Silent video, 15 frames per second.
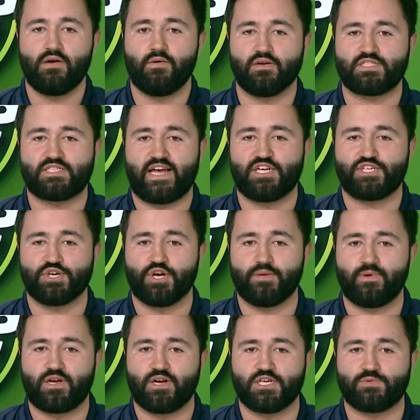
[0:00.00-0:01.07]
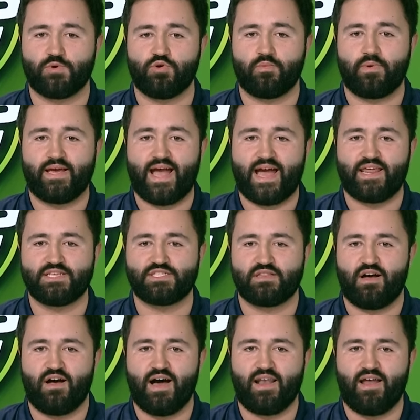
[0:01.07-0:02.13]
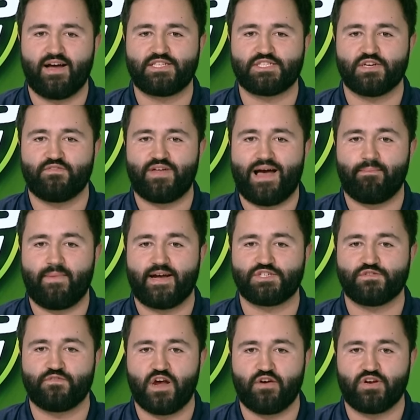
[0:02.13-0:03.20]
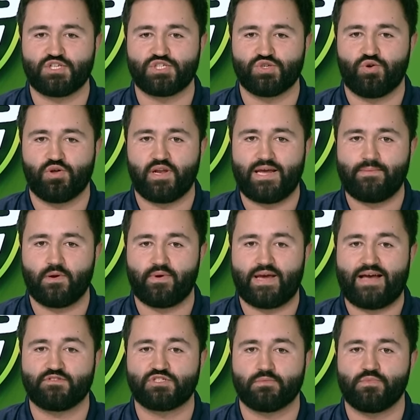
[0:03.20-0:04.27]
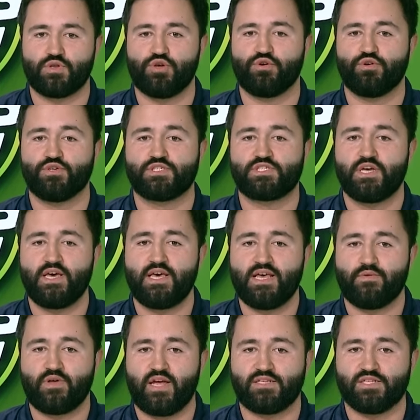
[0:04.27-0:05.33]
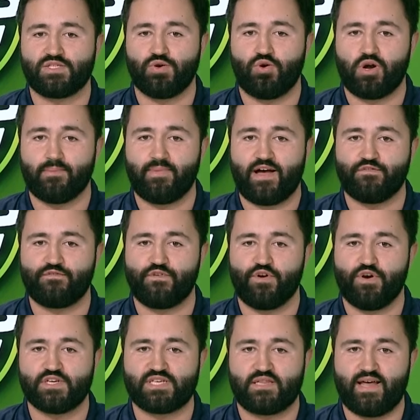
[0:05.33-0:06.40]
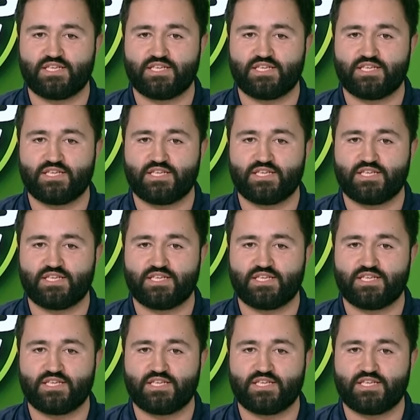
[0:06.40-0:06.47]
Well, stay tuned because we will be getting to the highlights of that match very shortly, but we have some news we need to talk about first, and